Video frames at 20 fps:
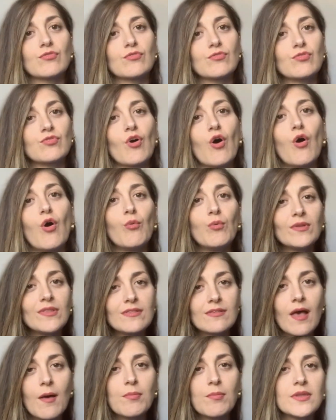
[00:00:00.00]
So what's
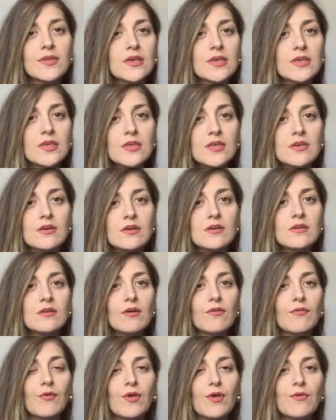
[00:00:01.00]
happening here,
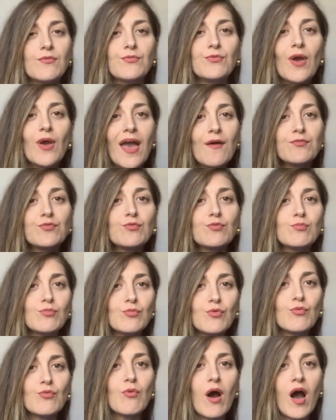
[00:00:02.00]
if you have to
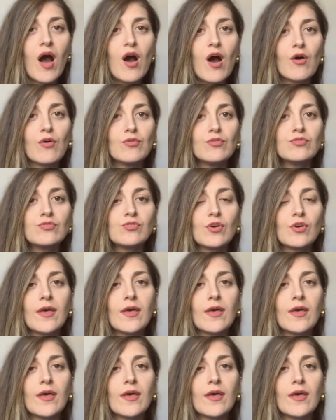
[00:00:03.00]
move out